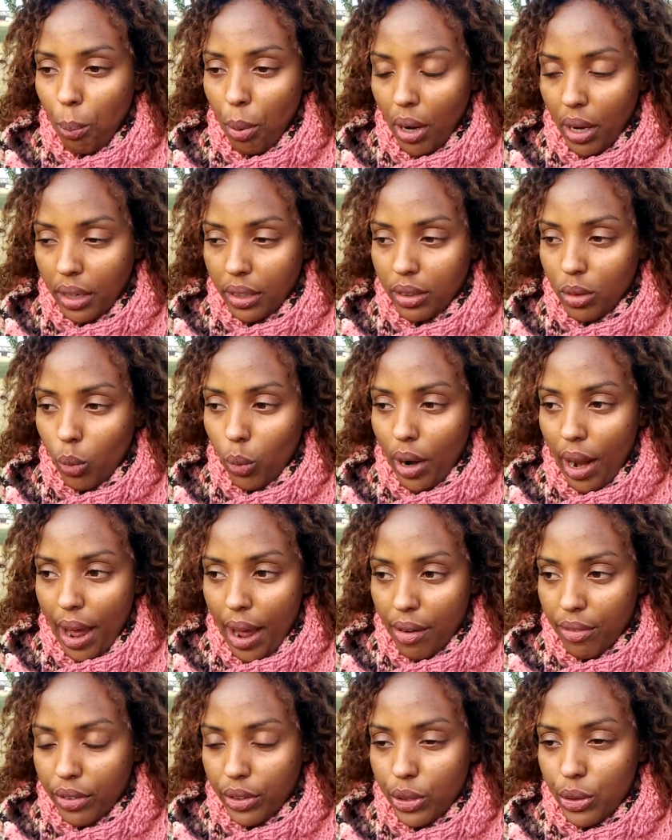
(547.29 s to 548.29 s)
But
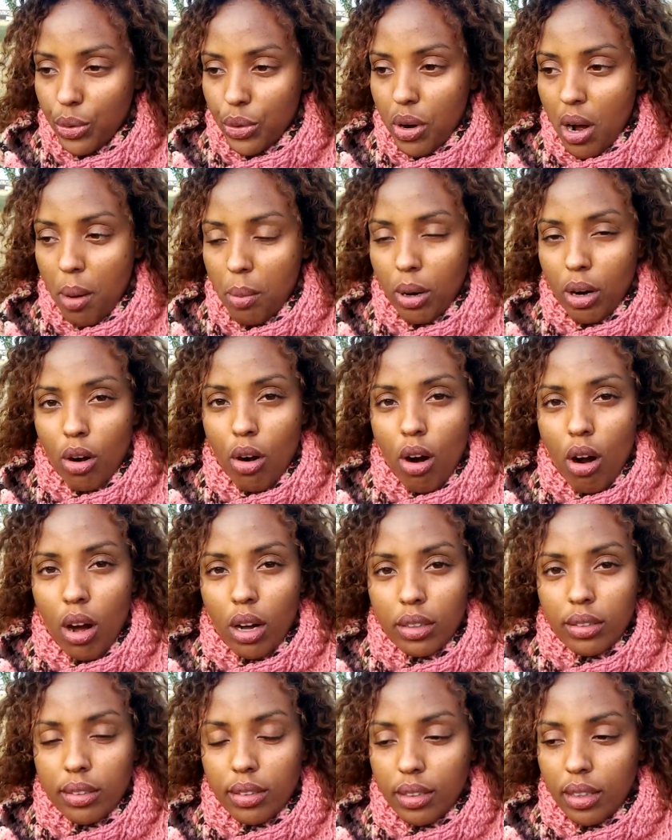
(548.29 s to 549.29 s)
whatever you come
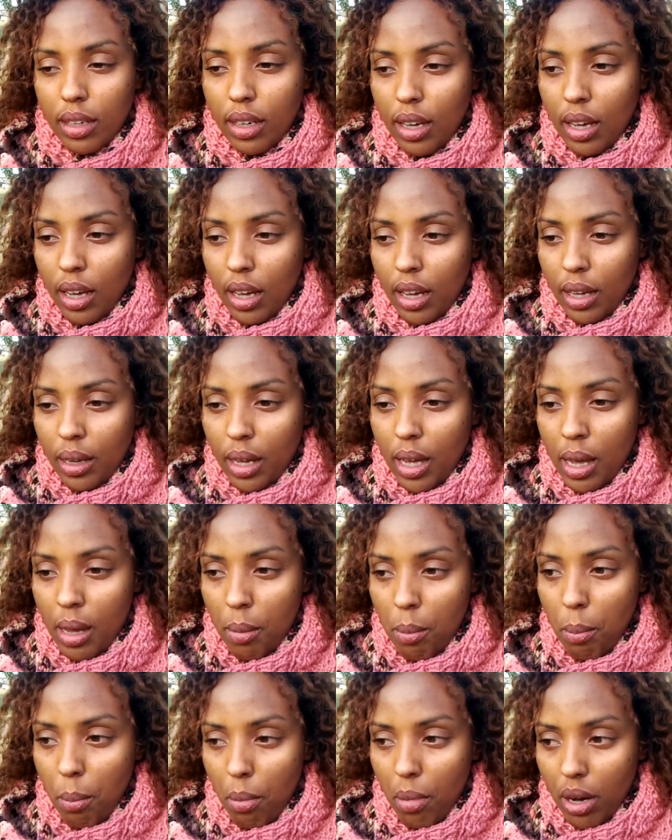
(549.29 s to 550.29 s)
across,
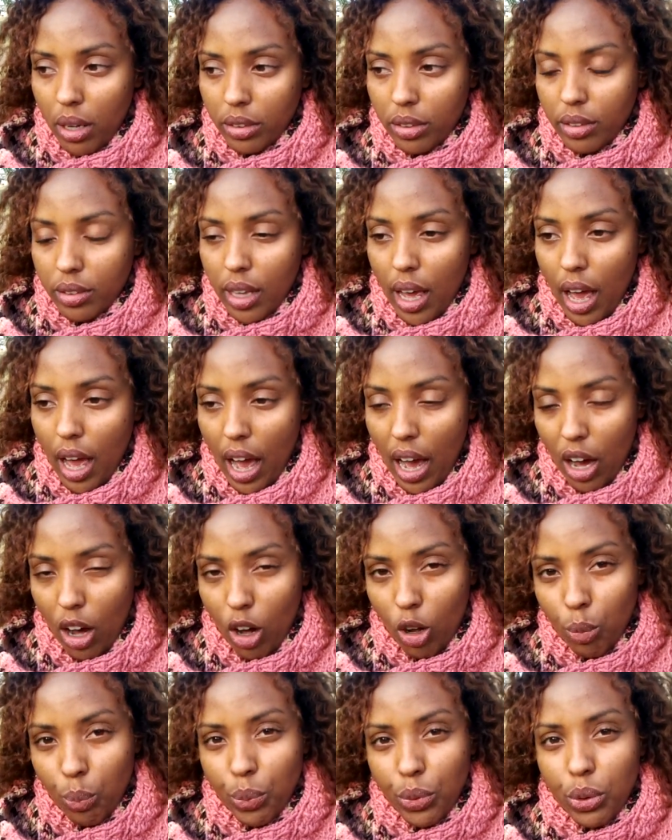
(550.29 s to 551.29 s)
it must
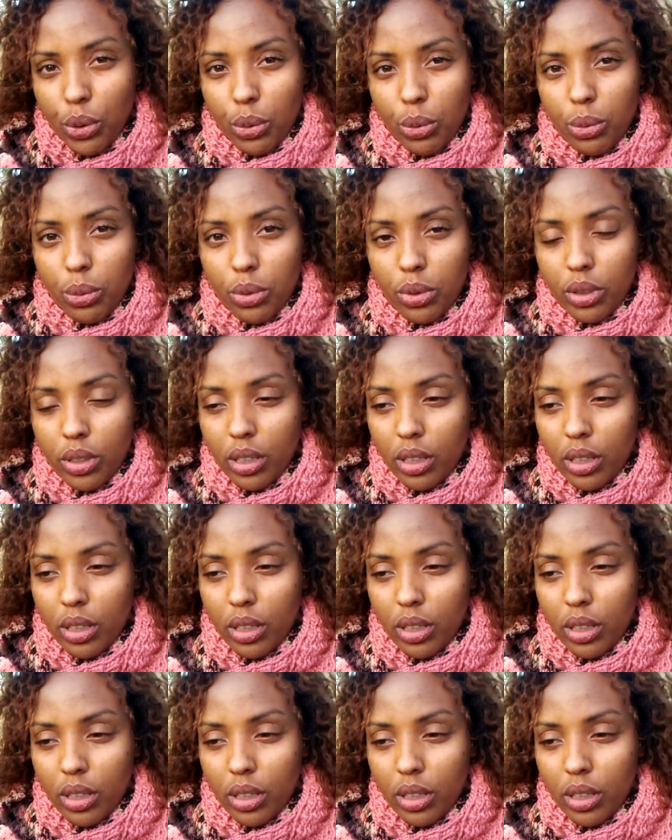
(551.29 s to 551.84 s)
help you.